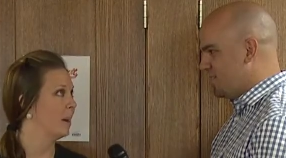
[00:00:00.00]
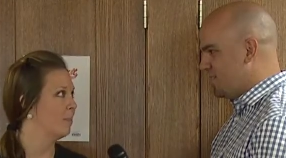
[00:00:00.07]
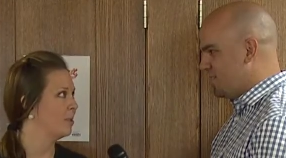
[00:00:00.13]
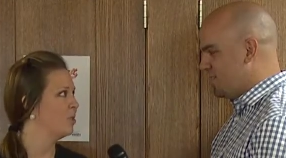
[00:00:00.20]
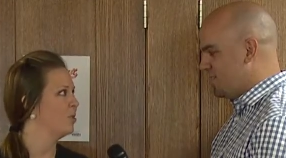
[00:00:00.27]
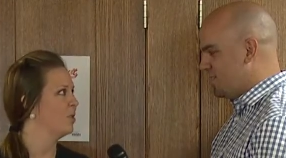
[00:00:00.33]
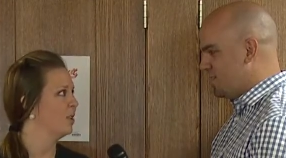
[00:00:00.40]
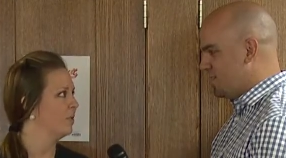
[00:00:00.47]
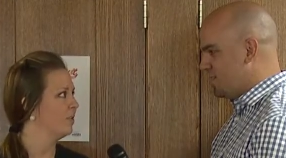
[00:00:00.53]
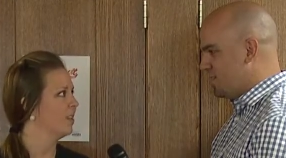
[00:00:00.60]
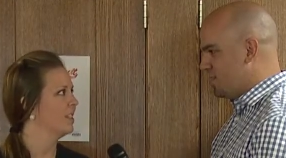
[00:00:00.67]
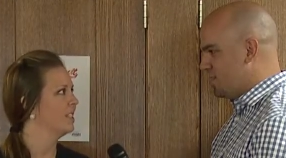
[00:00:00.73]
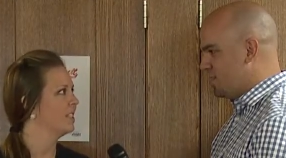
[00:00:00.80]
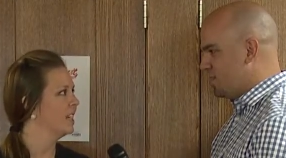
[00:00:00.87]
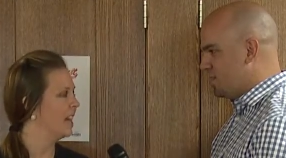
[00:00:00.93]
Speaker 1: opportunity for
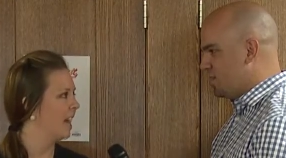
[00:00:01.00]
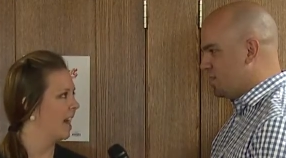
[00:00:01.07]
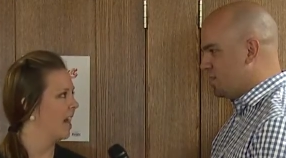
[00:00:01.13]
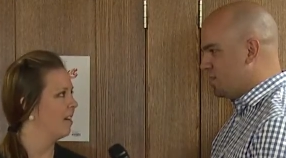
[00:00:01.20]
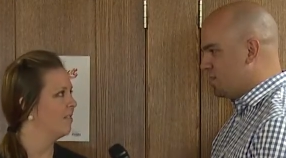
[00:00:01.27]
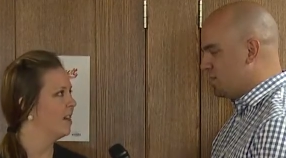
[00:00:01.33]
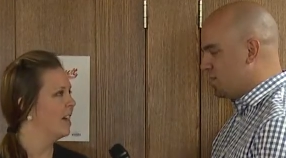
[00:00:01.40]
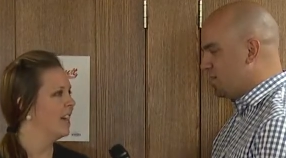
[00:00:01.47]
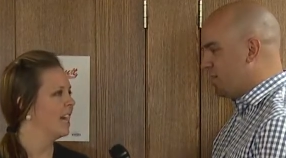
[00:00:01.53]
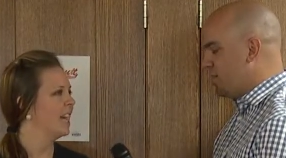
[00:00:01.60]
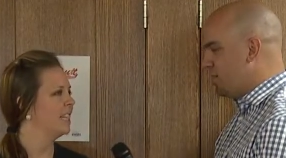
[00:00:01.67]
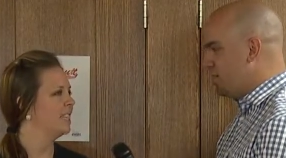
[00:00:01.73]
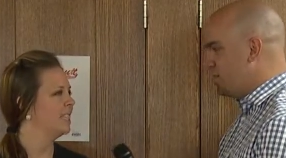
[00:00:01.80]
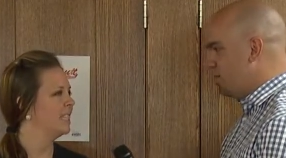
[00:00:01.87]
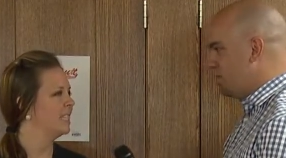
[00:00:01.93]
us to have.
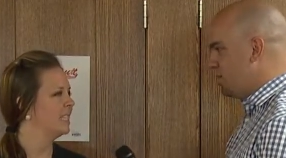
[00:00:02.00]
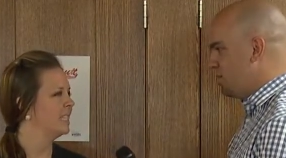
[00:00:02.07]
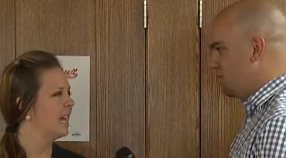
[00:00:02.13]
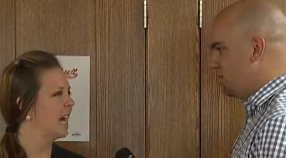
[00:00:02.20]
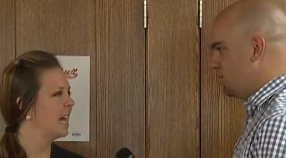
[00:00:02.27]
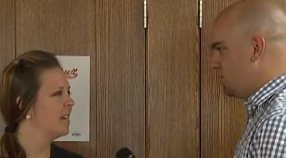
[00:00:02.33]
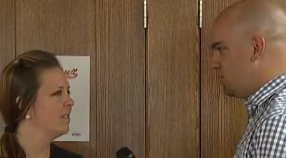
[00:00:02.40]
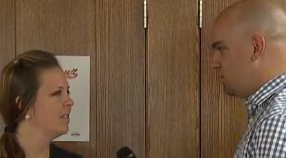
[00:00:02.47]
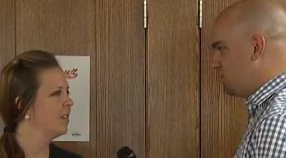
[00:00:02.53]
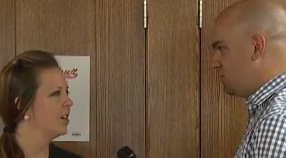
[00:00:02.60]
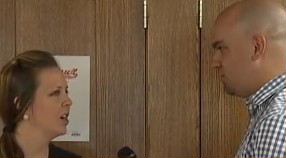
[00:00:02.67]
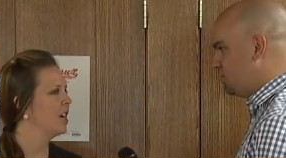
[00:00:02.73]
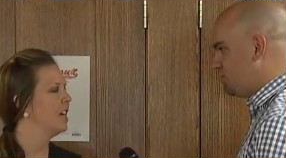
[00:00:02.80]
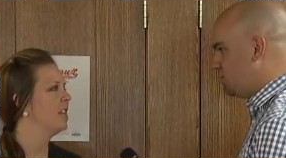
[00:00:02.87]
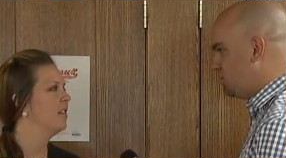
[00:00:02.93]
Okay. Mm-hmm. It's designed
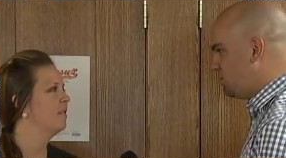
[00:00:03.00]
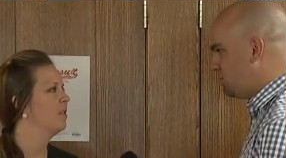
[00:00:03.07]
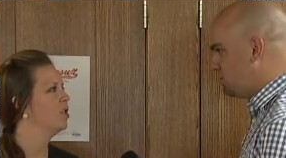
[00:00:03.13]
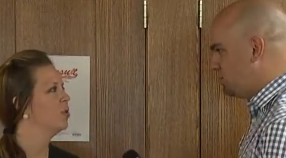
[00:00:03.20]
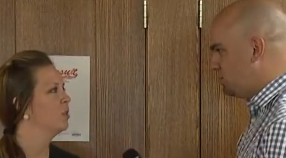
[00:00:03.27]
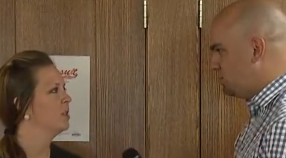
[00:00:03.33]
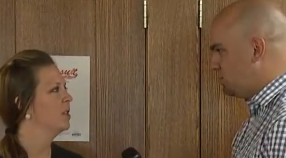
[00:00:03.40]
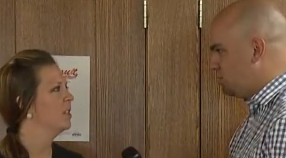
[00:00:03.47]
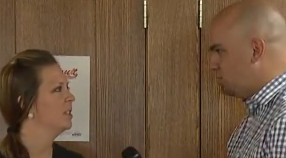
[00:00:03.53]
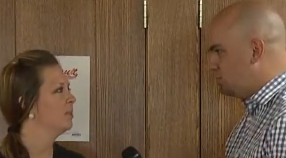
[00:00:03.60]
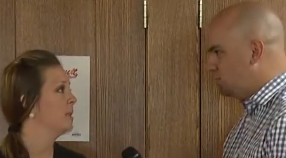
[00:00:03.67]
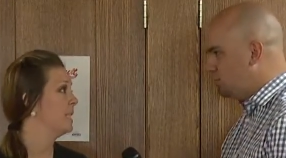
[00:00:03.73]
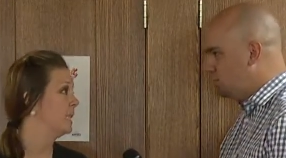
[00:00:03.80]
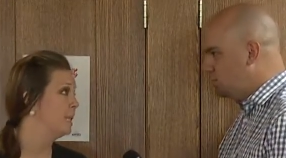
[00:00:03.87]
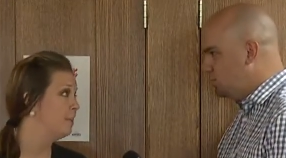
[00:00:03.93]
for
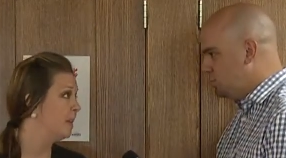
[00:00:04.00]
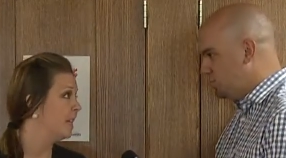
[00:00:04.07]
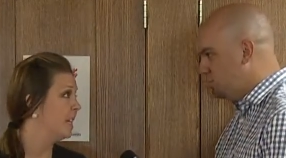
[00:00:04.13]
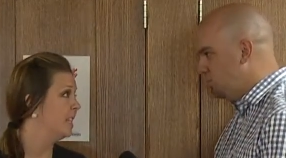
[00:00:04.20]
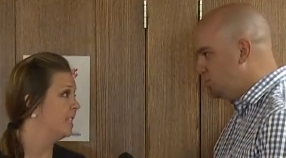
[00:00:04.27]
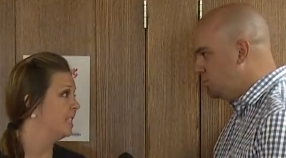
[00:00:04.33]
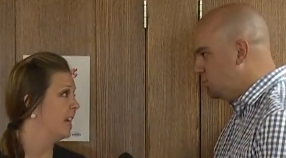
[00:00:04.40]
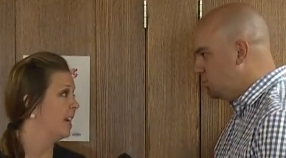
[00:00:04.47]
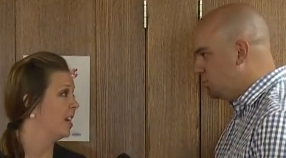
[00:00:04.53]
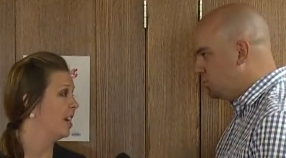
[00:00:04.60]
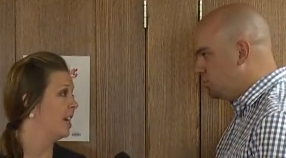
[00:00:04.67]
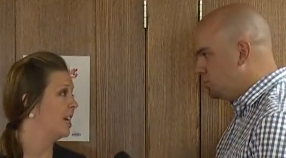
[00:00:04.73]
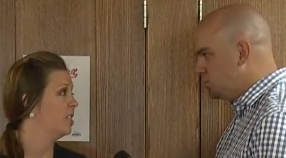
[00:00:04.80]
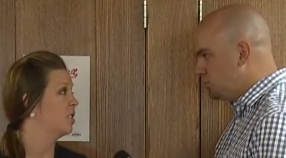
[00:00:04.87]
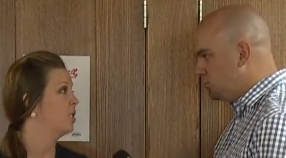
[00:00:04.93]
individuals with disabilities that
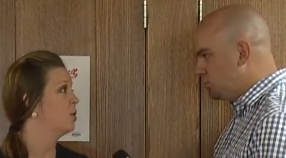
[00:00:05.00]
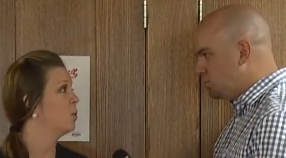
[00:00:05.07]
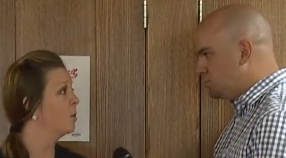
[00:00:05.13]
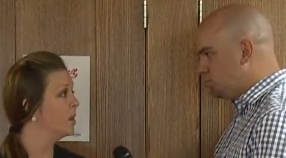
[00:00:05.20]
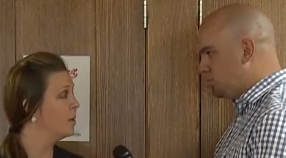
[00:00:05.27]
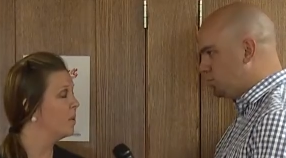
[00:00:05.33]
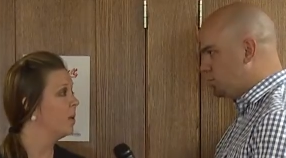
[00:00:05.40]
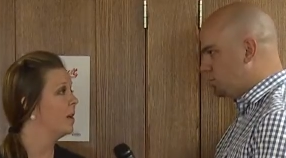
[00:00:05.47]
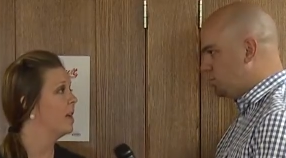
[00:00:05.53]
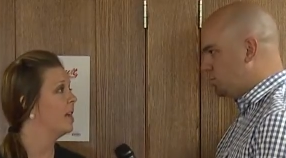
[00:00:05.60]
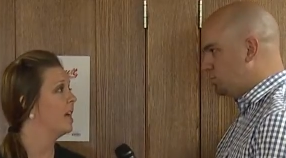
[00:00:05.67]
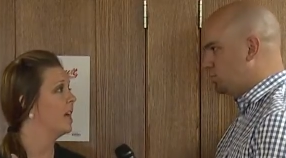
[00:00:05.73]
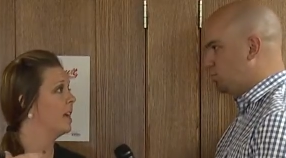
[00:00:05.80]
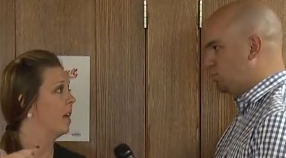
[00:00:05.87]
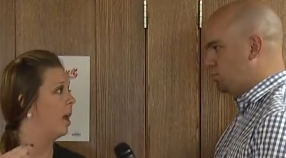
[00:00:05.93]
are ages
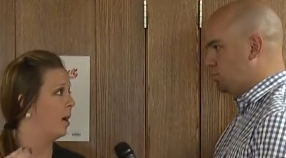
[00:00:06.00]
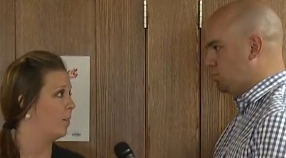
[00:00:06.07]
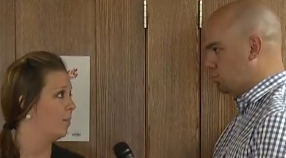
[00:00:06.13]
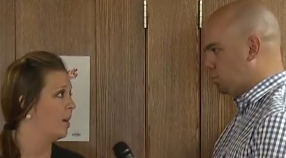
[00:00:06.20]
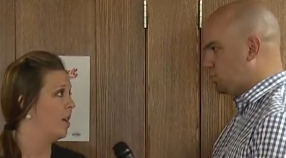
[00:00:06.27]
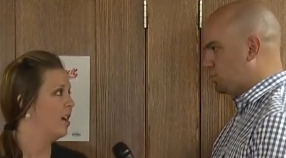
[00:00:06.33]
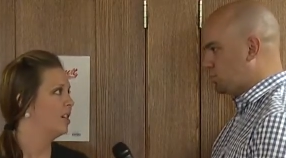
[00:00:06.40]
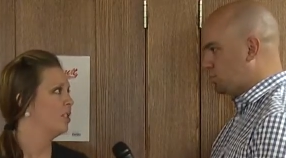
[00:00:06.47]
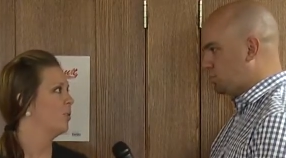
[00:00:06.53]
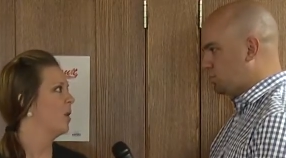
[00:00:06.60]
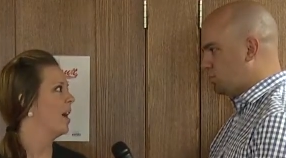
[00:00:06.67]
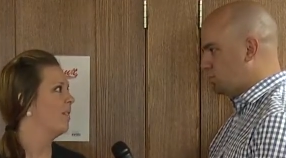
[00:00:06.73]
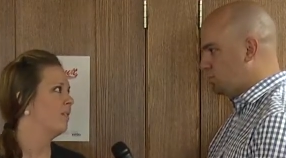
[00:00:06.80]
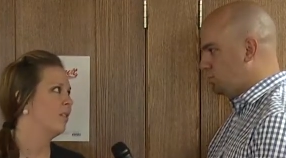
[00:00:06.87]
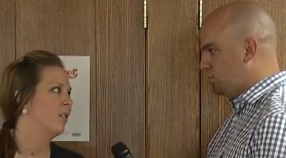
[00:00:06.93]
21 and up. So
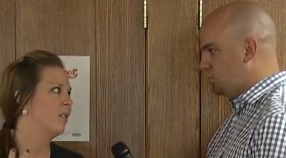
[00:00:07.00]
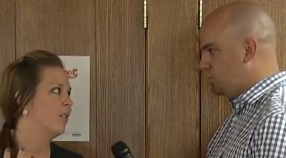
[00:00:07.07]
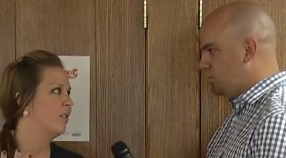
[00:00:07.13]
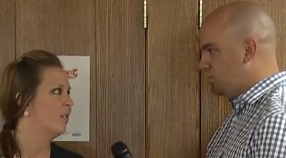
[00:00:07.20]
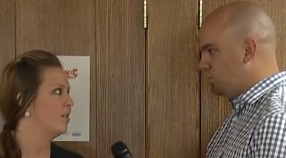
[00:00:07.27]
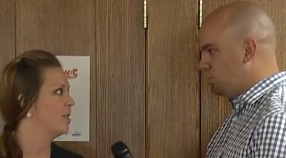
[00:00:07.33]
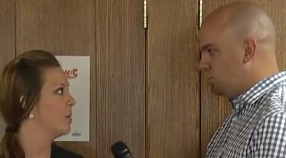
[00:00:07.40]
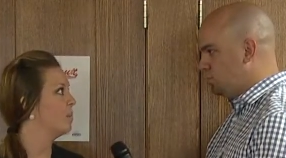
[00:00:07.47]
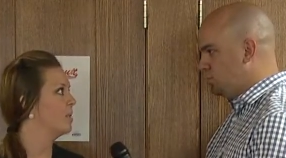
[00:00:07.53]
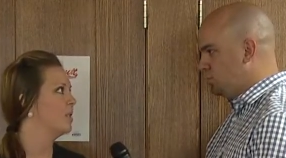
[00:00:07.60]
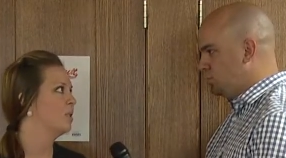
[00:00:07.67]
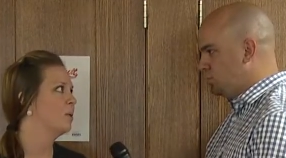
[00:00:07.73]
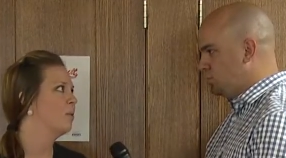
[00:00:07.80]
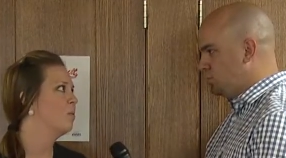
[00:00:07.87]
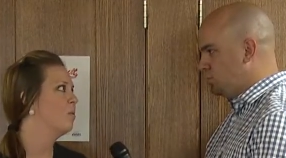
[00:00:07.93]
after they're done
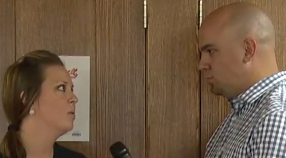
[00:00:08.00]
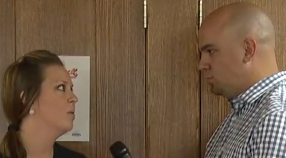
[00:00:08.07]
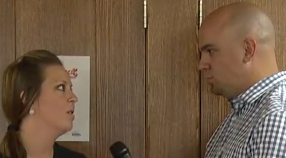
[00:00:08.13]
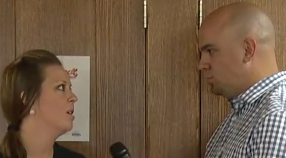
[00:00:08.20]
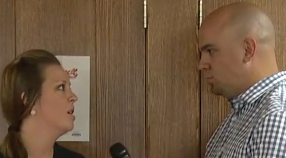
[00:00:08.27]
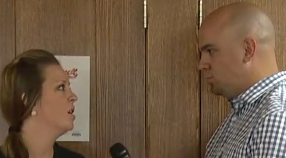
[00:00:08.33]
with school,